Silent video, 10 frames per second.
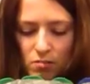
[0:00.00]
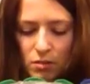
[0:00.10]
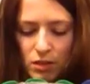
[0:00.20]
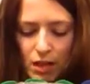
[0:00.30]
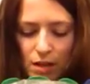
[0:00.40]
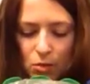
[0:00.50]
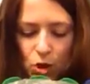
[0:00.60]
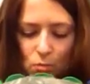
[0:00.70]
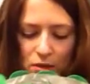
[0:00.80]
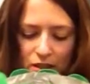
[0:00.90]
But I'm
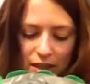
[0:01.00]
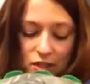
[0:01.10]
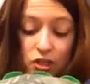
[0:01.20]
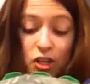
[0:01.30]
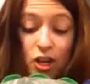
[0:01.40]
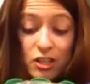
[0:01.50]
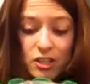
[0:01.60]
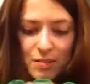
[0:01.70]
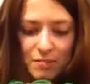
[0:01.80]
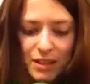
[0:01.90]
hoping to like start
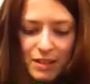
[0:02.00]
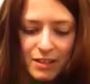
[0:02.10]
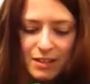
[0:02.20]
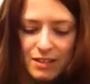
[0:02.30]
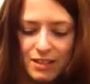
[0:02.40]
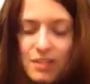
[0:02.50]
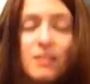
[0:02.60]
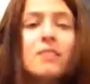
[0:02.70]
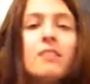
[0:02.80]
something in this